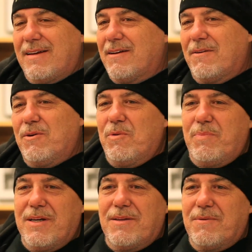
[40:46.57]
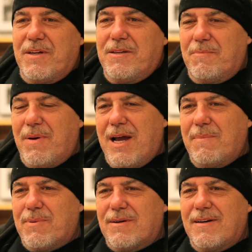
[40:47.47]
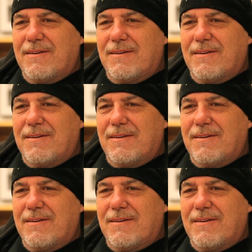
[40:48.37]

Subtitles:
it would be in the paper.